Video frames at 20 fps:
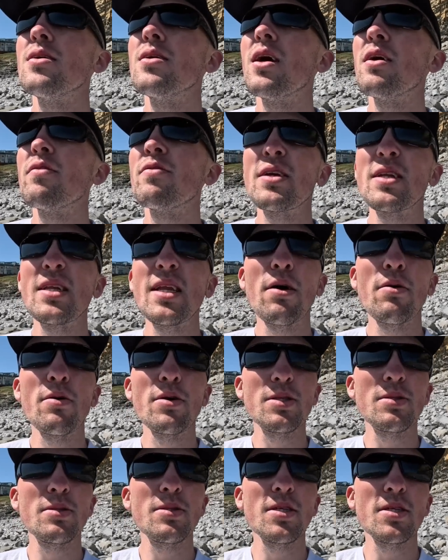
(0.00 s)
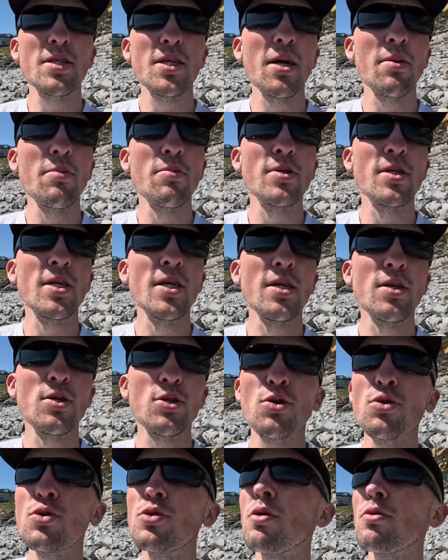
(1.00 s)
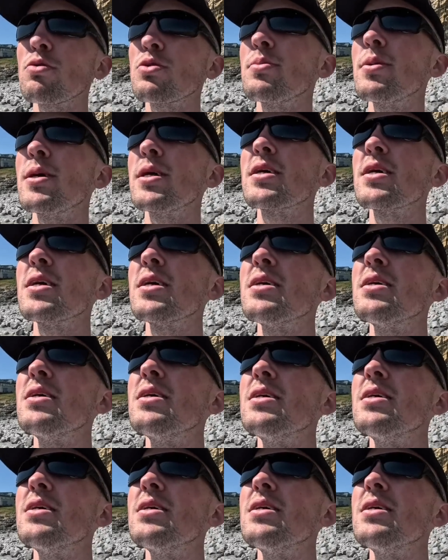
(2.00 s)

I think now is the time to show you how to make it.